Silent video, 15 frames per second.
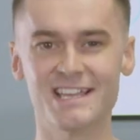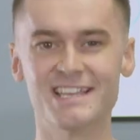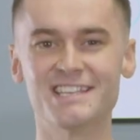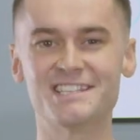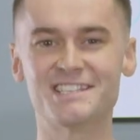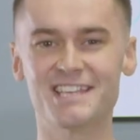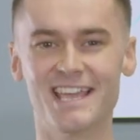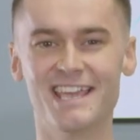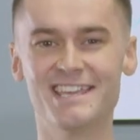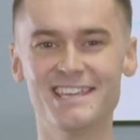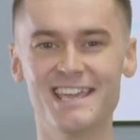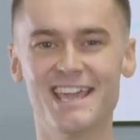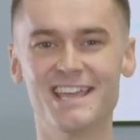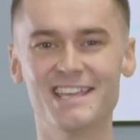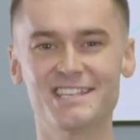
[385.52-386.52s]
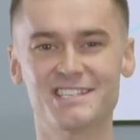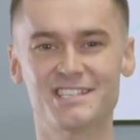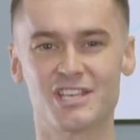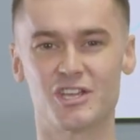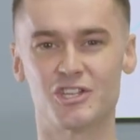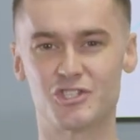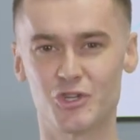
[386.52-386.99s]
Say
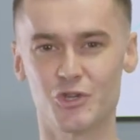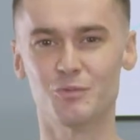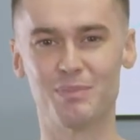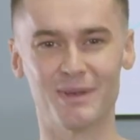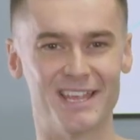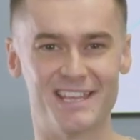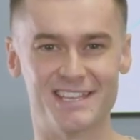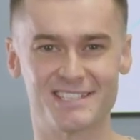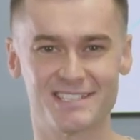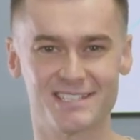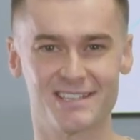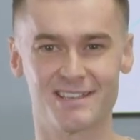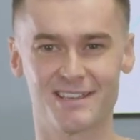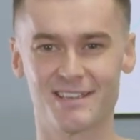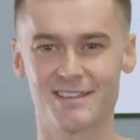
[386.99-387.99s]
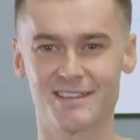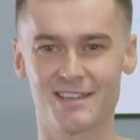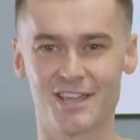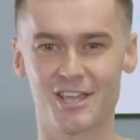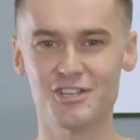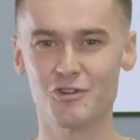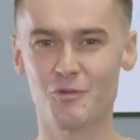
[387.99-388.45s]
yes to bless.
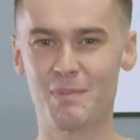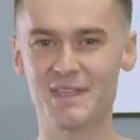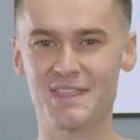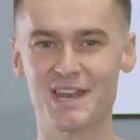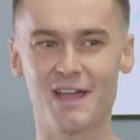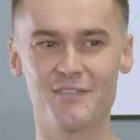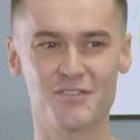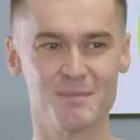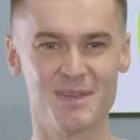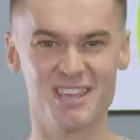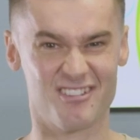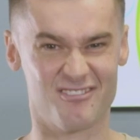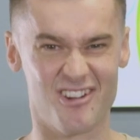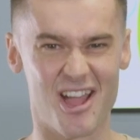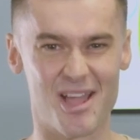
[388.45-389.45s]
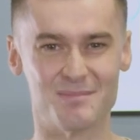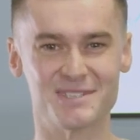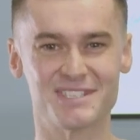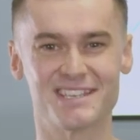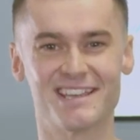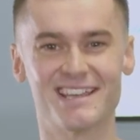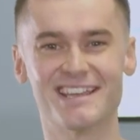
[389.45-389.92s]
Can you repeat that after me? It
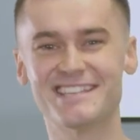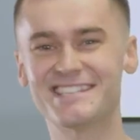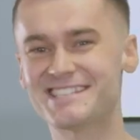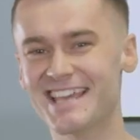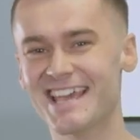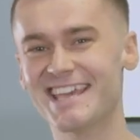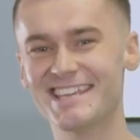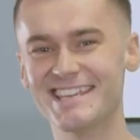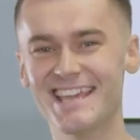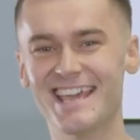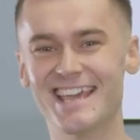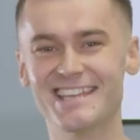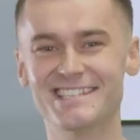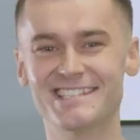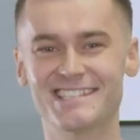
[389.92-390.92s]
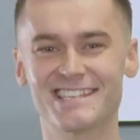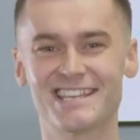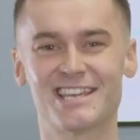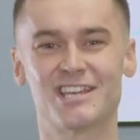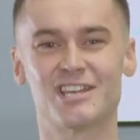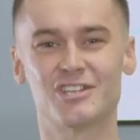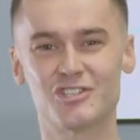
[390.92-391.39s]
rhymes. Say yes
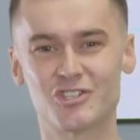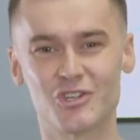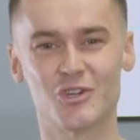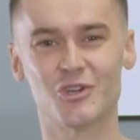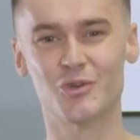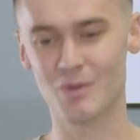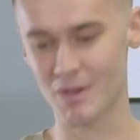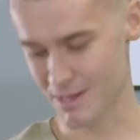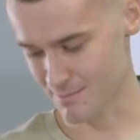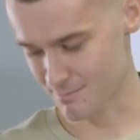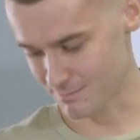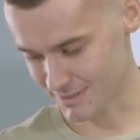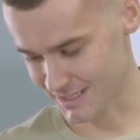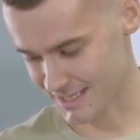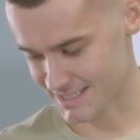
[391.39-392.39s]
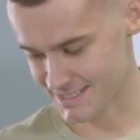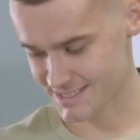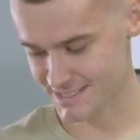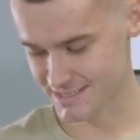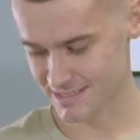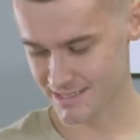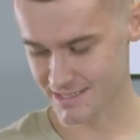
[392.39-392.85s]
to
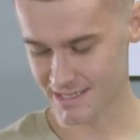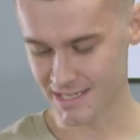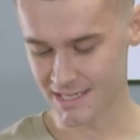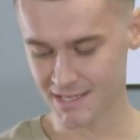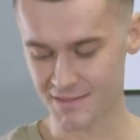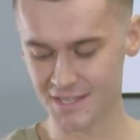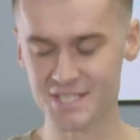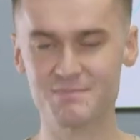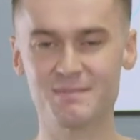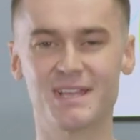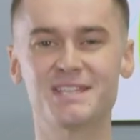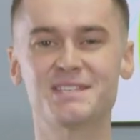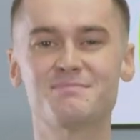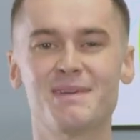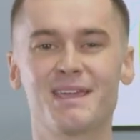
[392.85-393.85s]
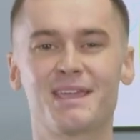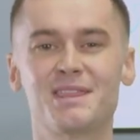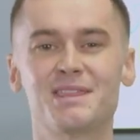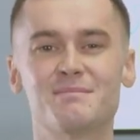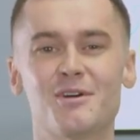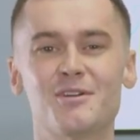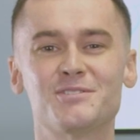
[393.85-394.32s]
bless. This means
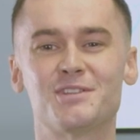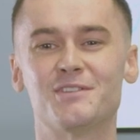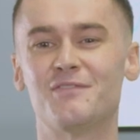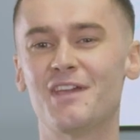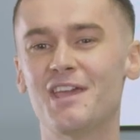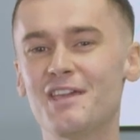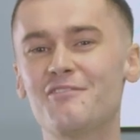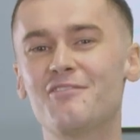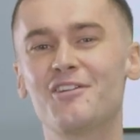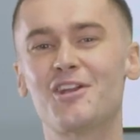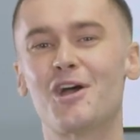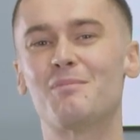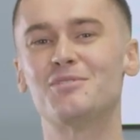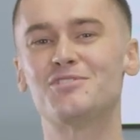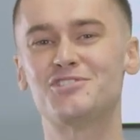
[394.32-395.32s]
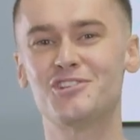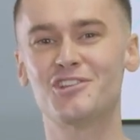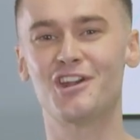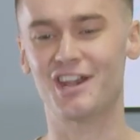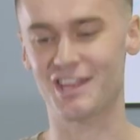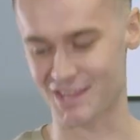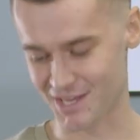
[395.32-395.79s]
making the most of every
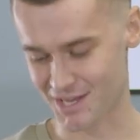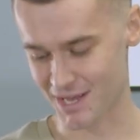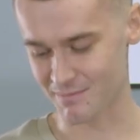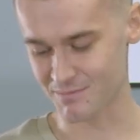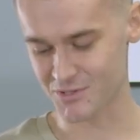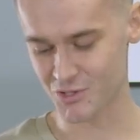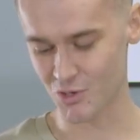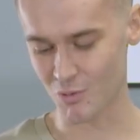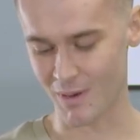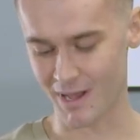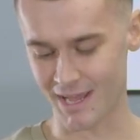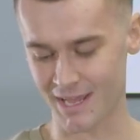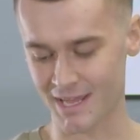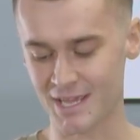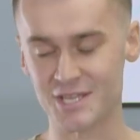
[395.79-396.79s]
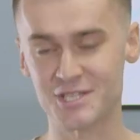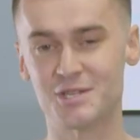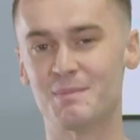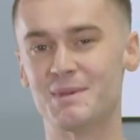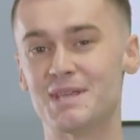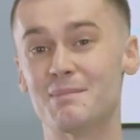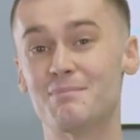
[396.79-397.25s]
opportunity that comes your way to
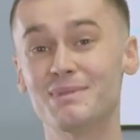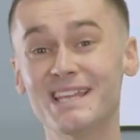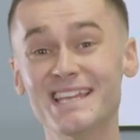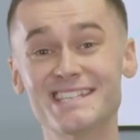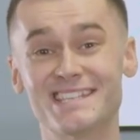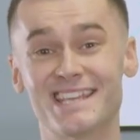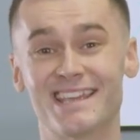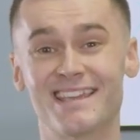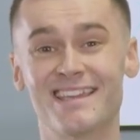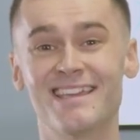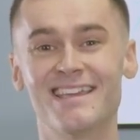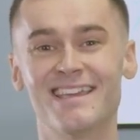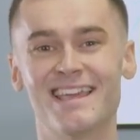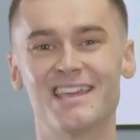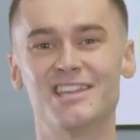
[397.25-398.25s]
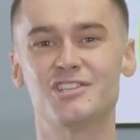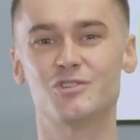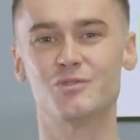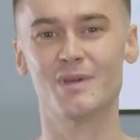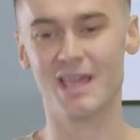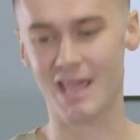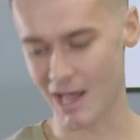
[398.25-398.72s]
be a blessing and
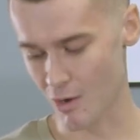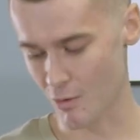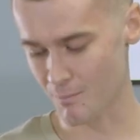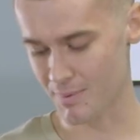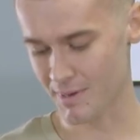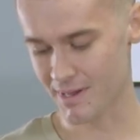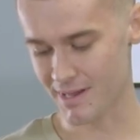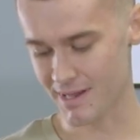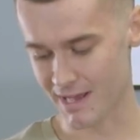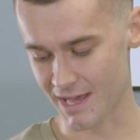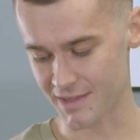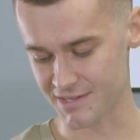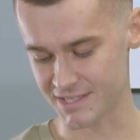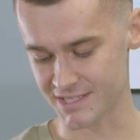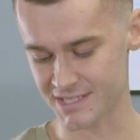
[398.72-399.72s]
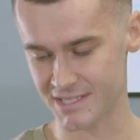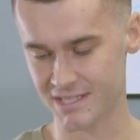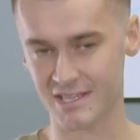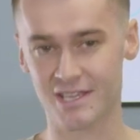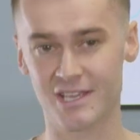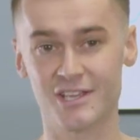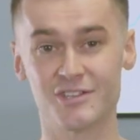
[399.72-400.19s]
to help others.
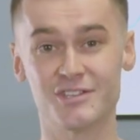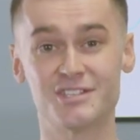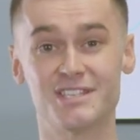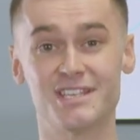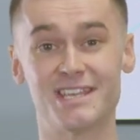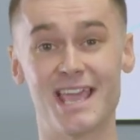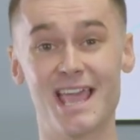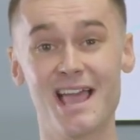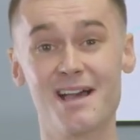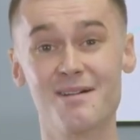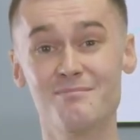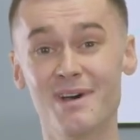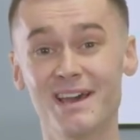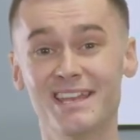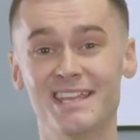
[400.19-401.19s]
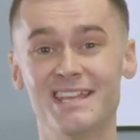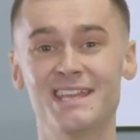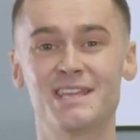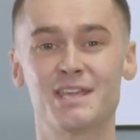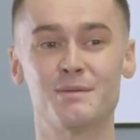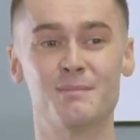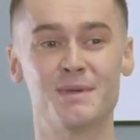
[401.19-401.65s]
You see, our money
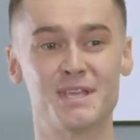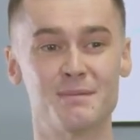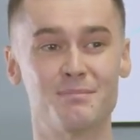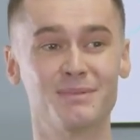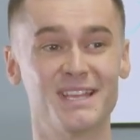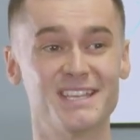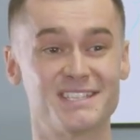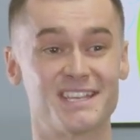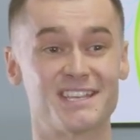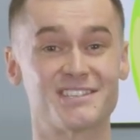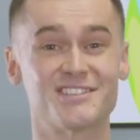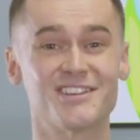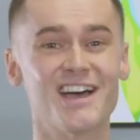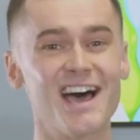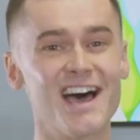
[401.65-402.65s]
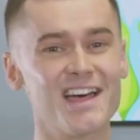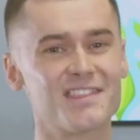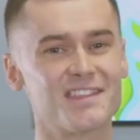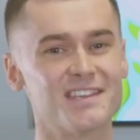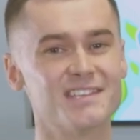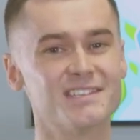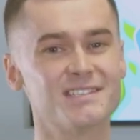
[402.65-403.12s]
can be a blessing to
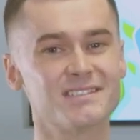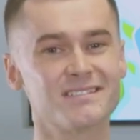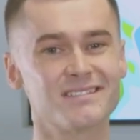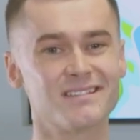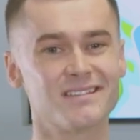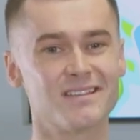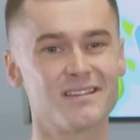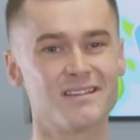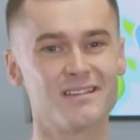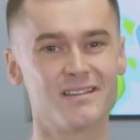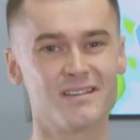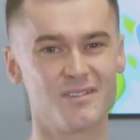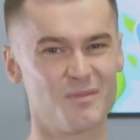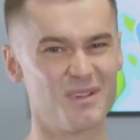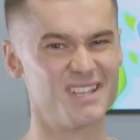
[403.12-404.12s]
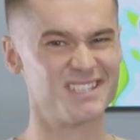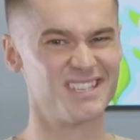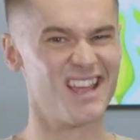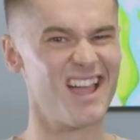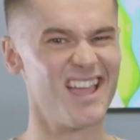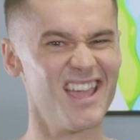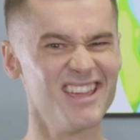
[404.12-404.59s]
others when it's in
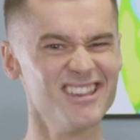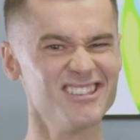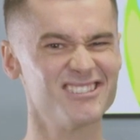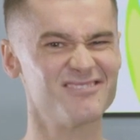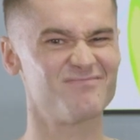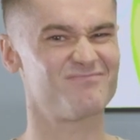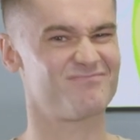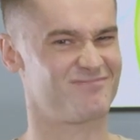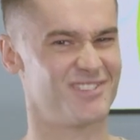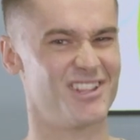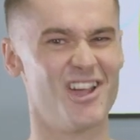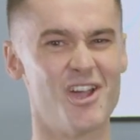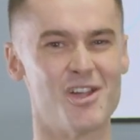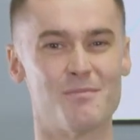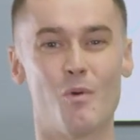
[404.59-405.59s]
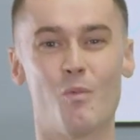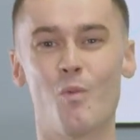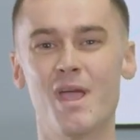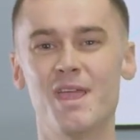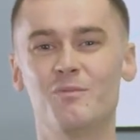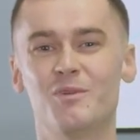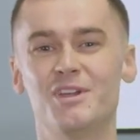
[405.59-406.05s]
our hand? No, but
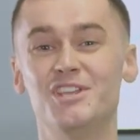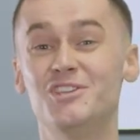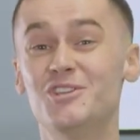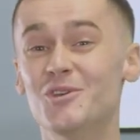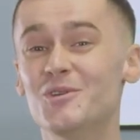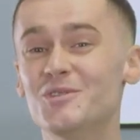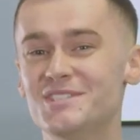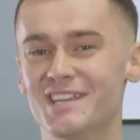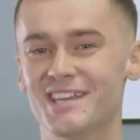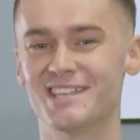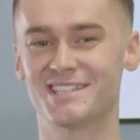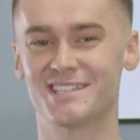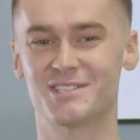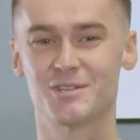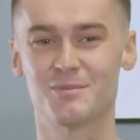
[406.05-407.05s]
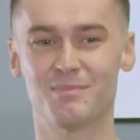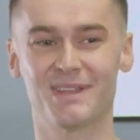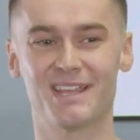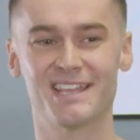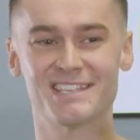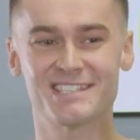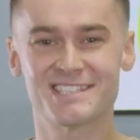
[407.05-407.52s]
when we use it to
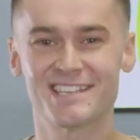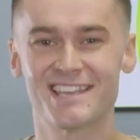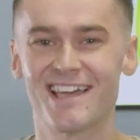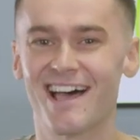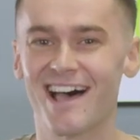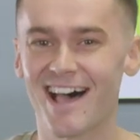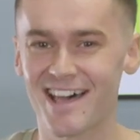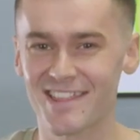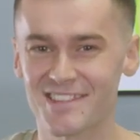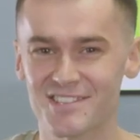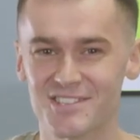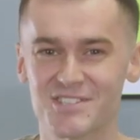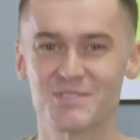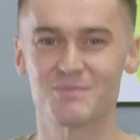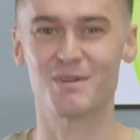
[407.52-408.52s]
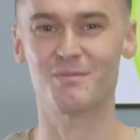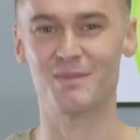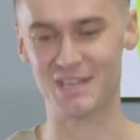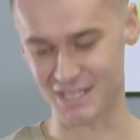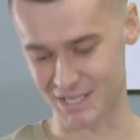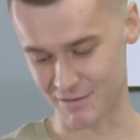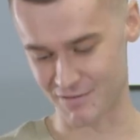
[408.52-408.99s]
bless others, when
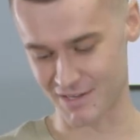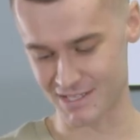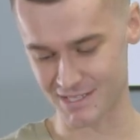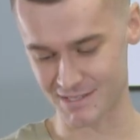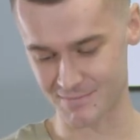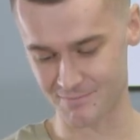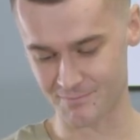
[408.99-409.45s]
we give it.